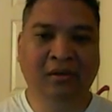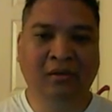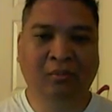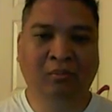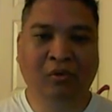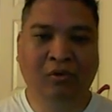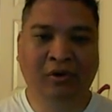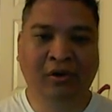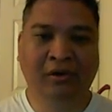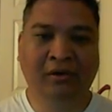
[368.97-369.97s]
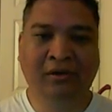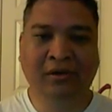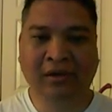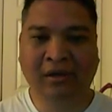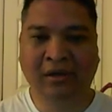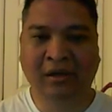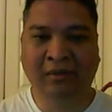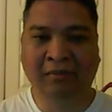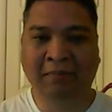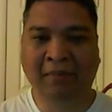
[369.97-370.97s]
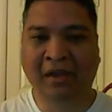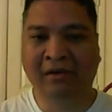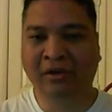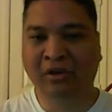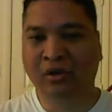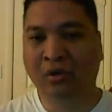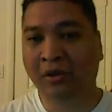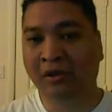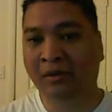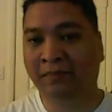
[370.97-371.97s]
more, and my pattern is going up.